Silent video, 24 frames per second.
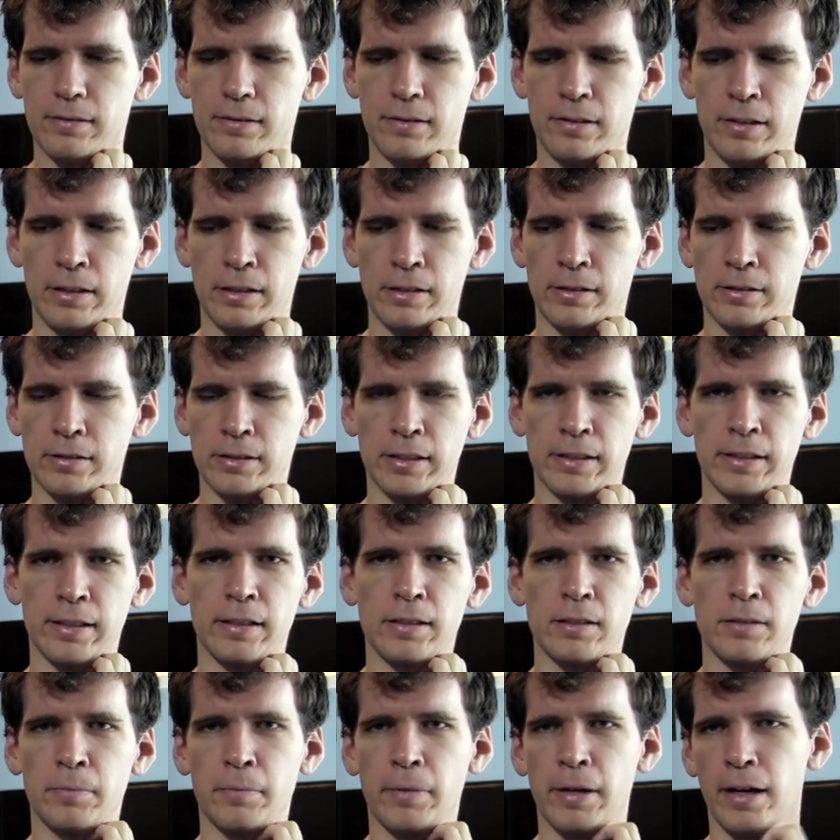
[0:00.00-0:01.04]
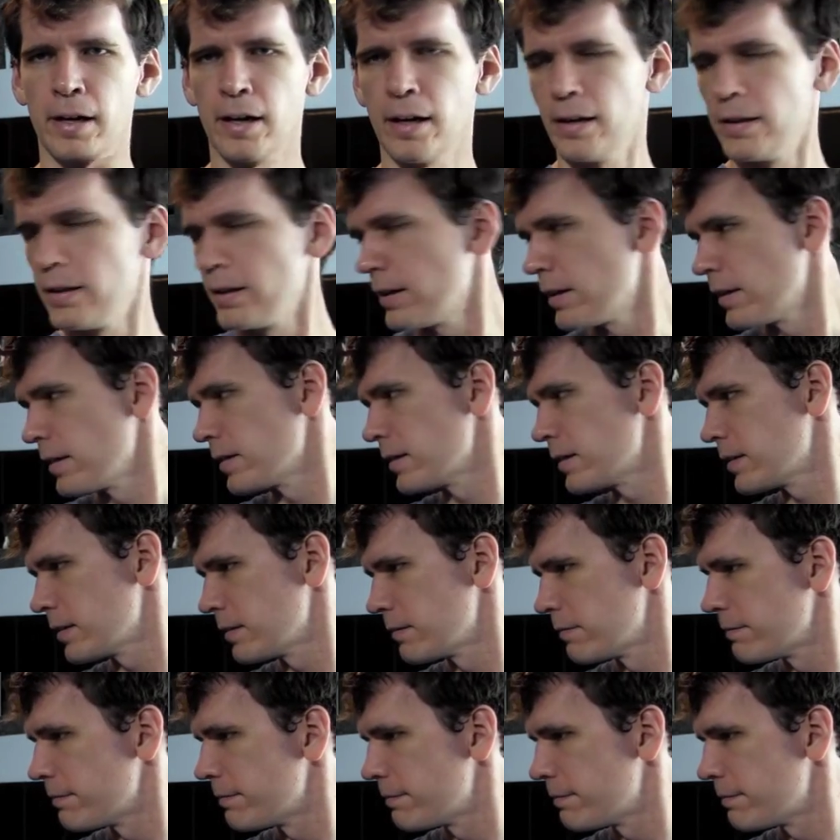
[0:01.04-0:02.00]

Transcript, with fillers: nearly as bad as